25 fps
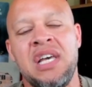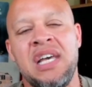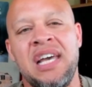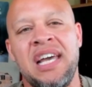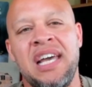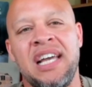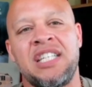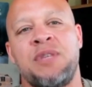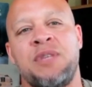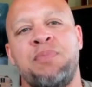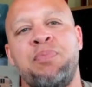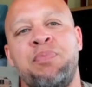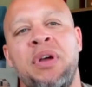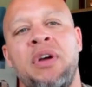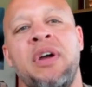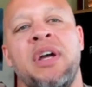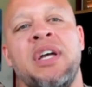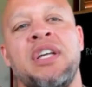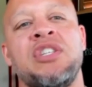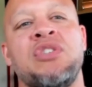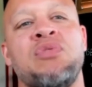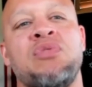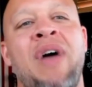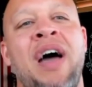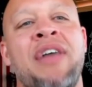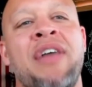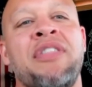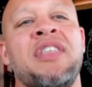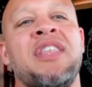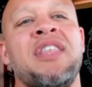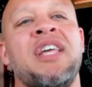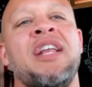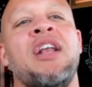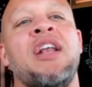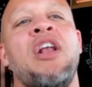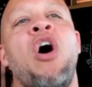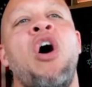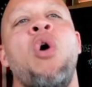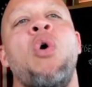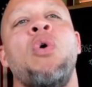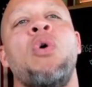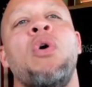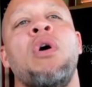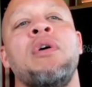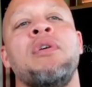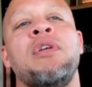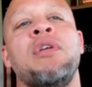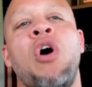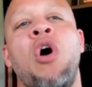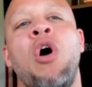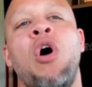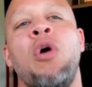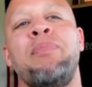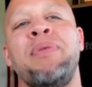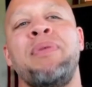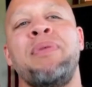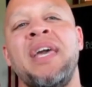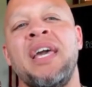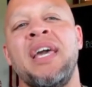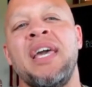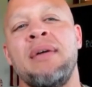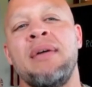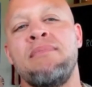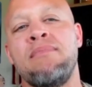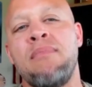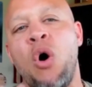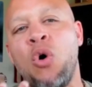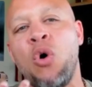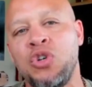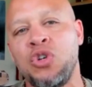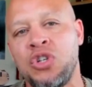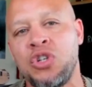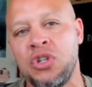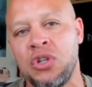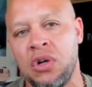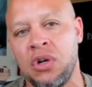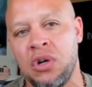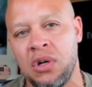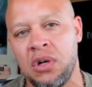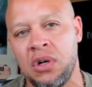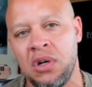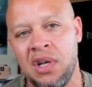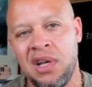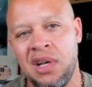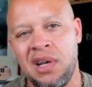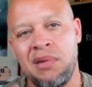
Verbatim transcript: experience rather than it all, it all being emotional.